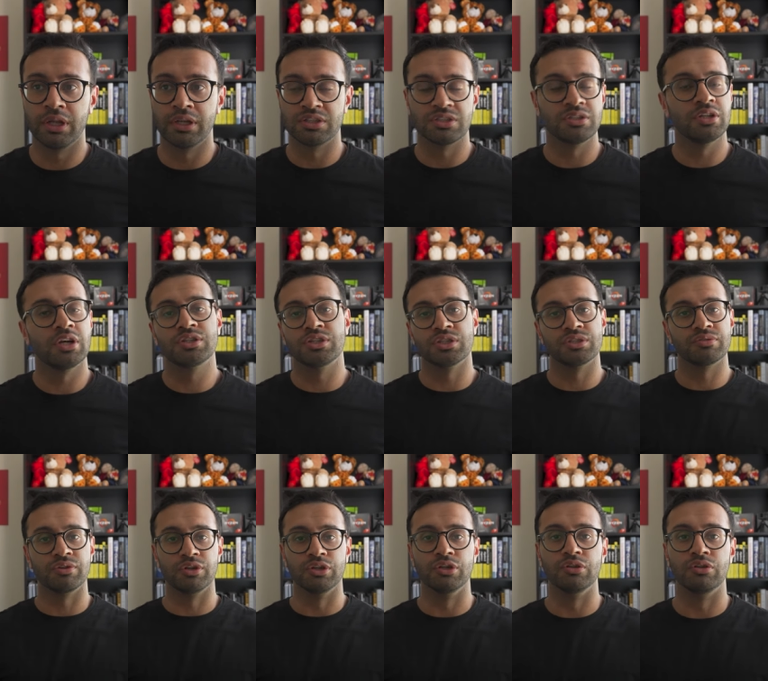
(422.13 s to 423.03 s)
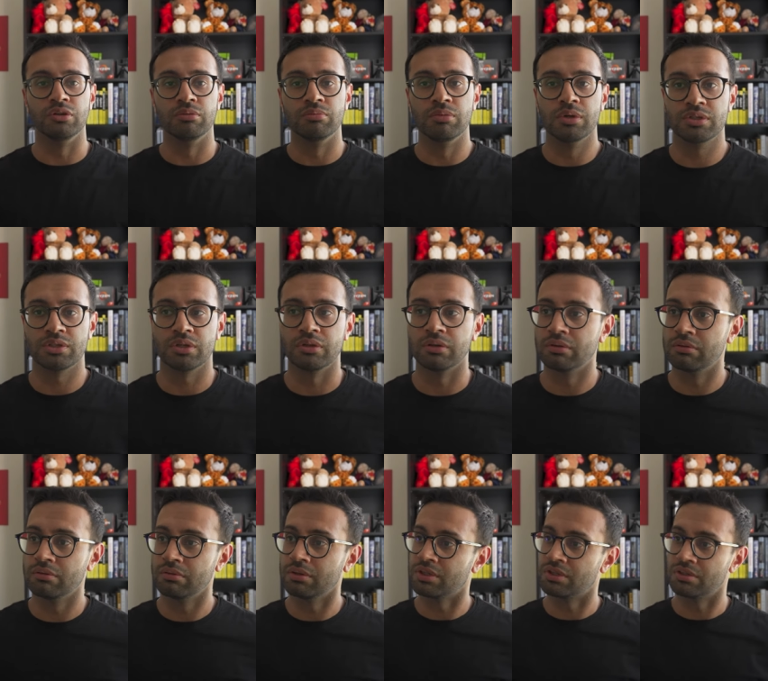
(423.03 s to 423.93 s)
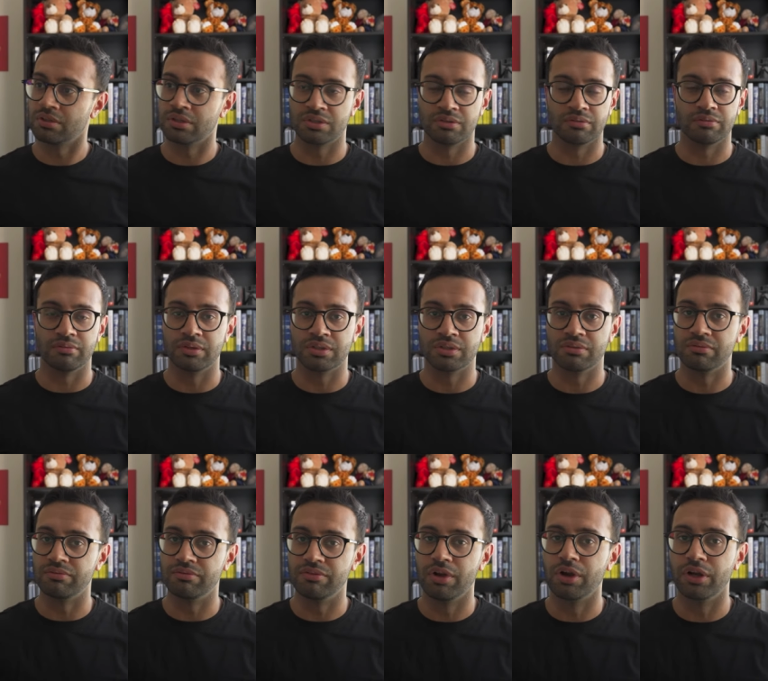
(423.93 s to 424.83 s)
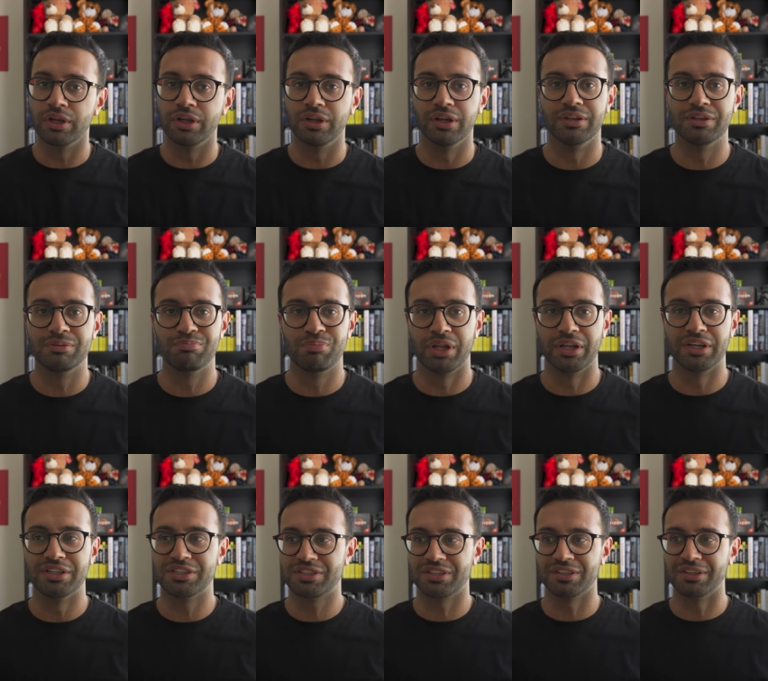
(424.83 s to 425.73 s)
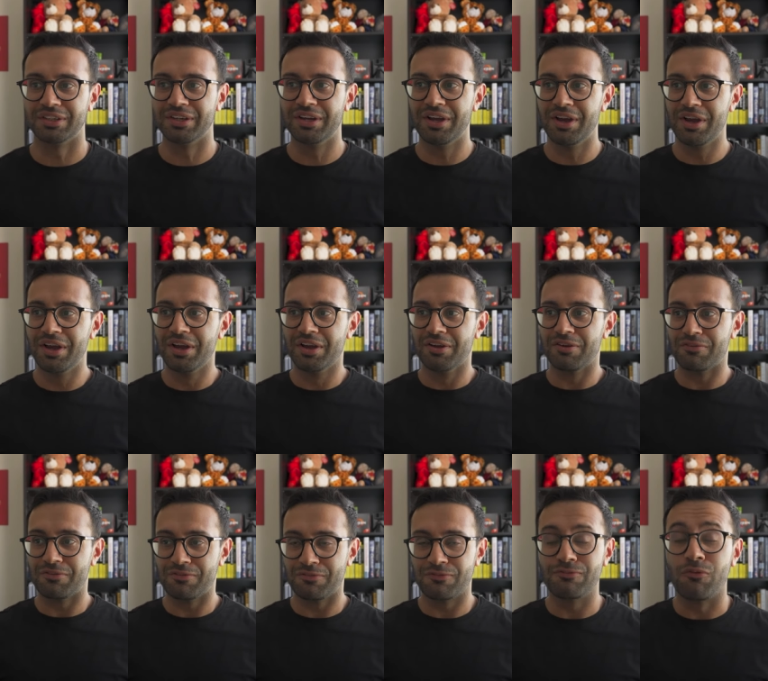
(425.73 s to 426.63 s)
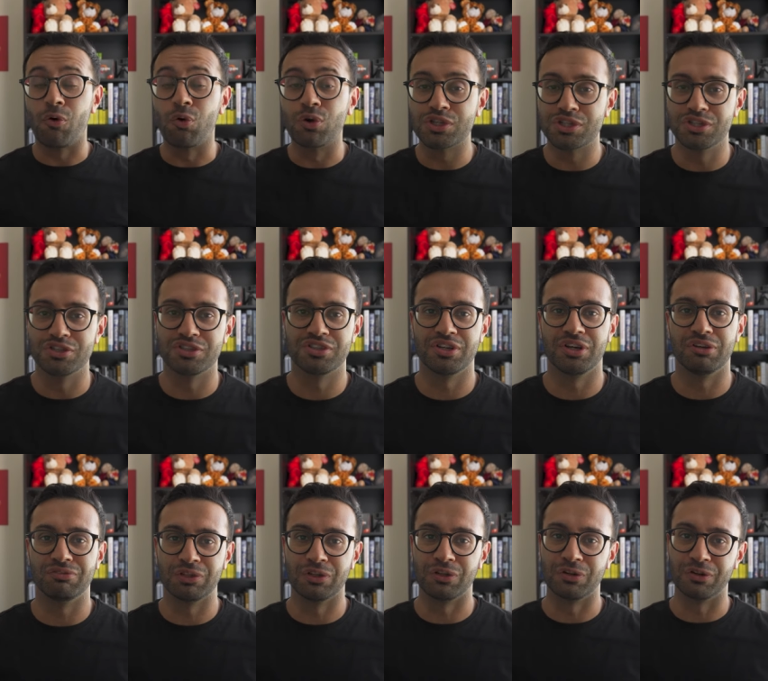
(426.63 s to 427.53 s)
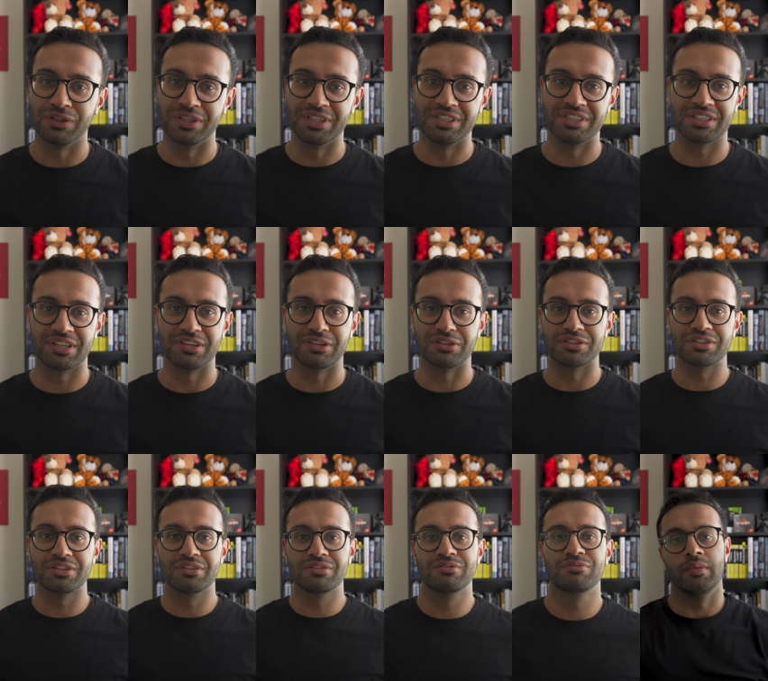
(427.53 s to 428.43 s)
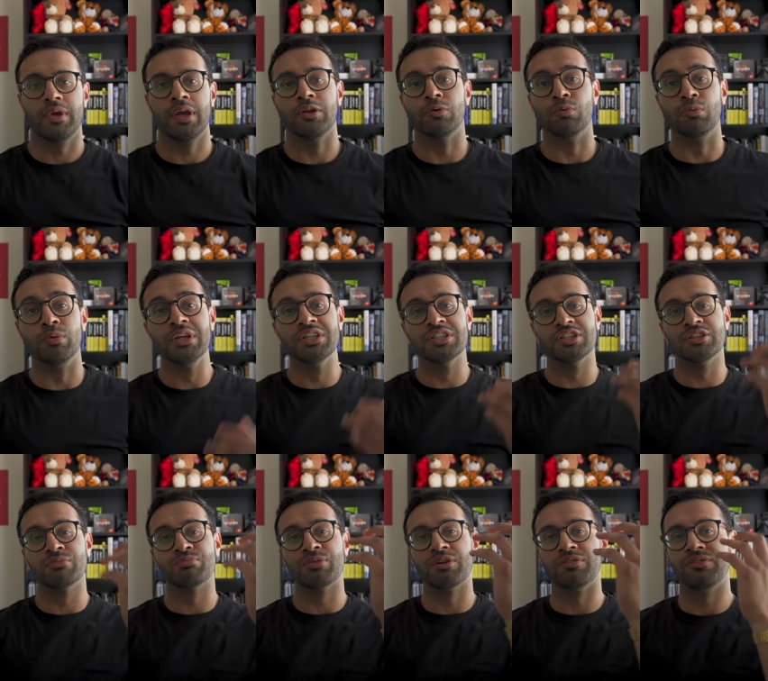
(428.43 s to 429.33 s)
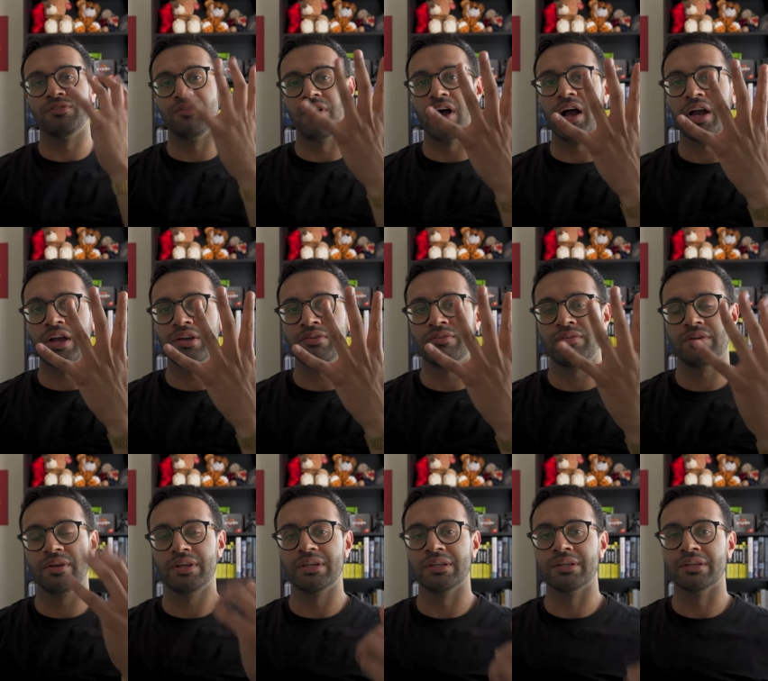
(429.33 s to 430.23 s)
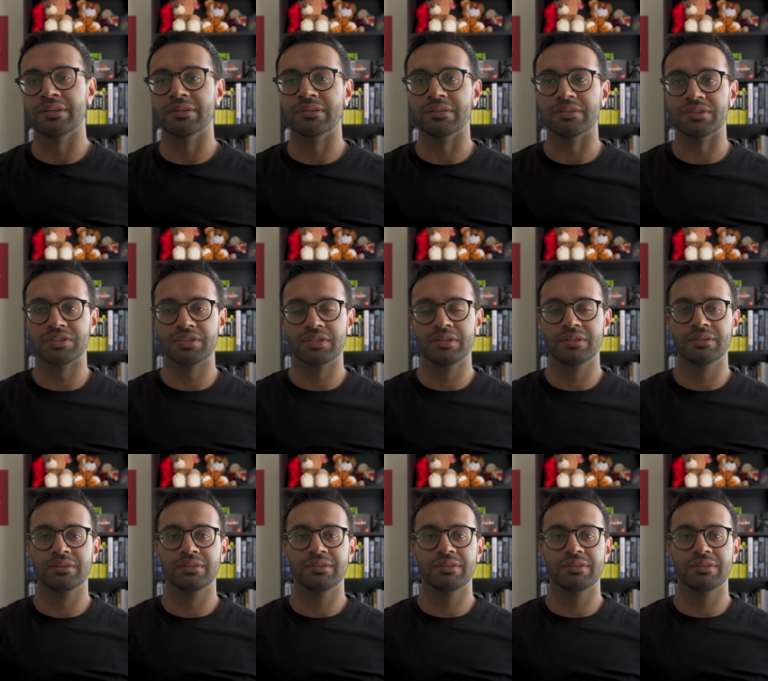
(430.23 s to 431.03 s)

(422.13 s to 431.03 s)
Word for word: and it's not just for YouTube. So it's, it's a it's a very good place to force yourself to learn these skills. And reason number five is